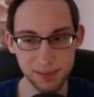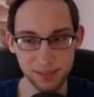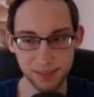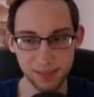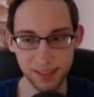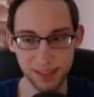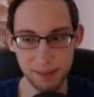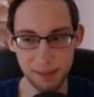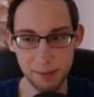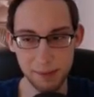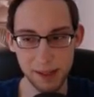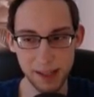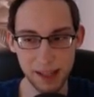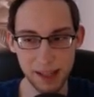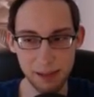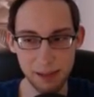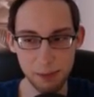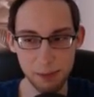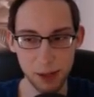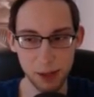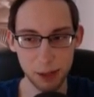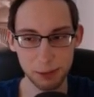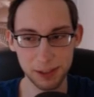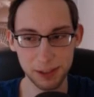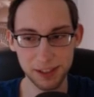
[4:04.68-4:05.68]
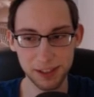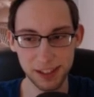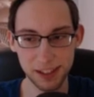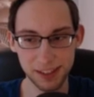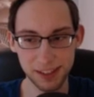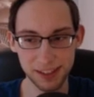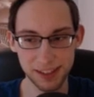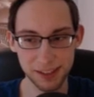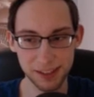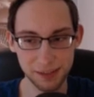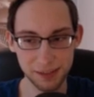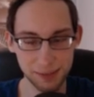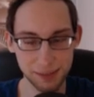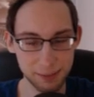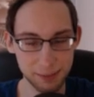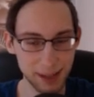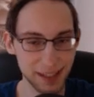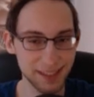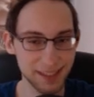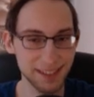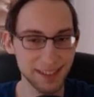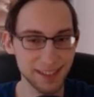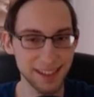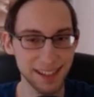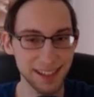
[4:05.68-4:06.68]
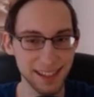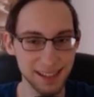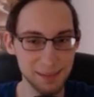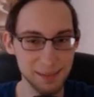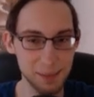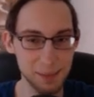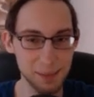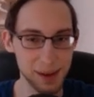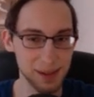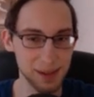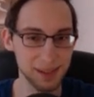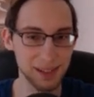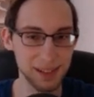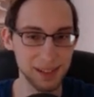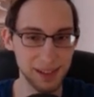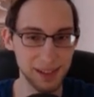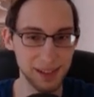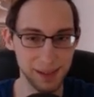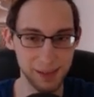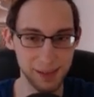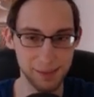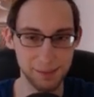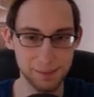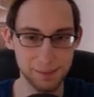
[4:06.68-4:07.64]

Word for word: I mean, Liam always has a gift badge, Cat, basically.